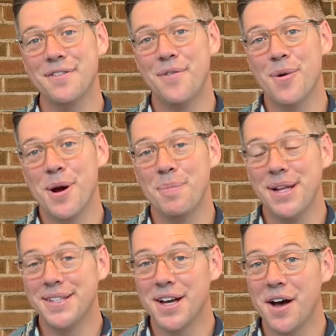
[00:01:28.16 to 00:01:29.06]
for a
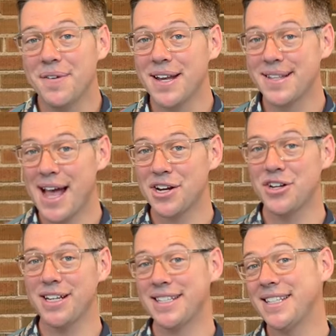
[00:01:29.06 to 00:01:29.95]
pizza oven is
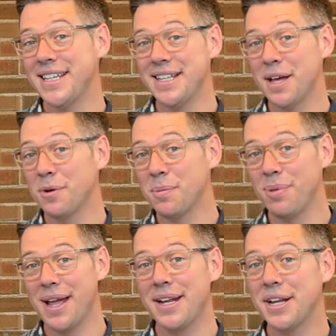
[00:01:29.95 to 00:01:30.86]
actually a seed that was
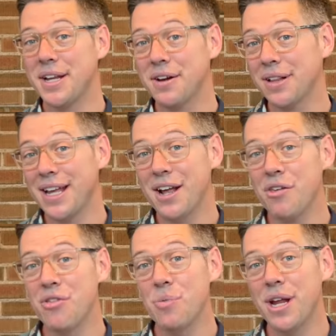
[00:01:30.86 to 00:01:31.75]
planted nearly
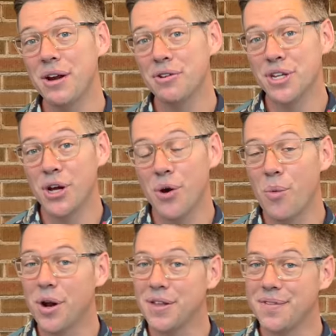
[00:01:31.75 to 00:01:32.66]
three years ago.
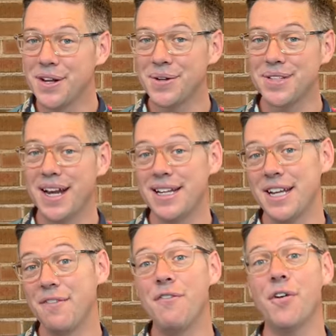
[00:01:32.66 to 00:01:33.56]
One of the videos that I
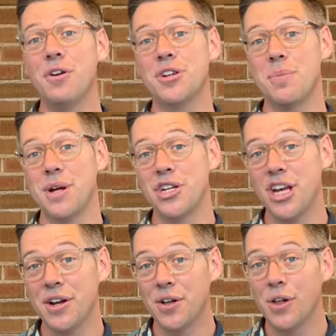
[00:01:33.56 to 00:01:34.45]
did first on my
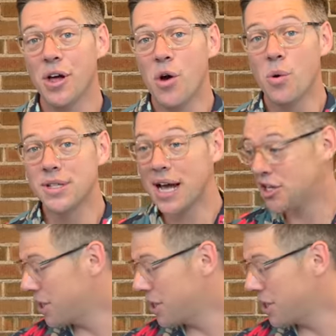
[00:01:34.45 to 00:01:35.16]
channel was actually